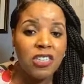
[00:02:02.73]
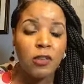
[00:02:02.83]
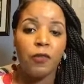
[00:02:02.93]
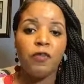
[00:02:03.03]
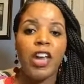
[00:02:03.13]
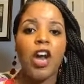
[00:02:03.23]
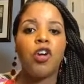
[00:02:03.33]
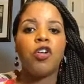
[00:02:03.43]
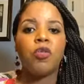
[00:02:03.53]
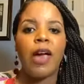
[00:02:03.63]
the Fair
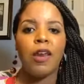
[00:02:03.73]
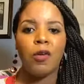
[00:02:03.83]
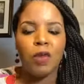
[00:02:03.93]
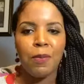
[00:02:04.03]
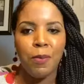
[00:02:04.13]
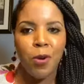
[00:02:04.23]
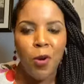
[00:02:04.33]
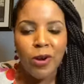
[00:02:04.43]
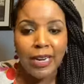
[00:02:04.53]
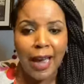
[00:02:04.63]
Credit
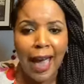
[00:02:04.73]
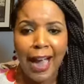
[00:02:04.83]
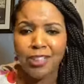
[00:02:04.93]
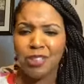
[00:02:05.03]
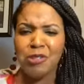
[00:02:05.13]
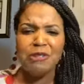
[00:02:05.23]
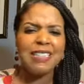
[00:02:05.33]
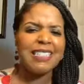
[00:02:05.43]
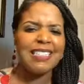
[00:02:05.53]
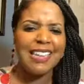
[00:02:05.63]
Reporting Act to a
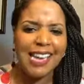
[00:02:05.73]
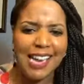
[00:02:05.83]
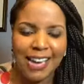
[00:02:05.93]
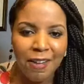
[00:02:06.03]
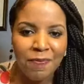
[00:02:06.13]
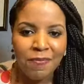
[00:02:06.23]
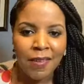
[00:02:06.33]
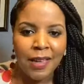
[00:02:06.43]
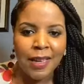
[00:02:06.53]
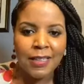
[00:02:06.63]
T
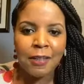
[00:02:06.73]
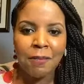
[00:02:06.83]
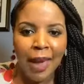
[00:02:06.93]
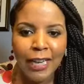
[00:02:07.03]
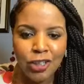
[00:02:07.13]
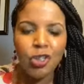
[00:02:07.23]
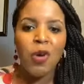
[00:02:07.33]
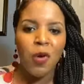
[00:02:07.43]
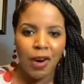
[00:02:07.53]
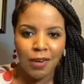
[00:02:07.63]
to make
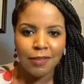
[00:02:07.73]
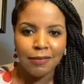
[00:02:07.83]
sure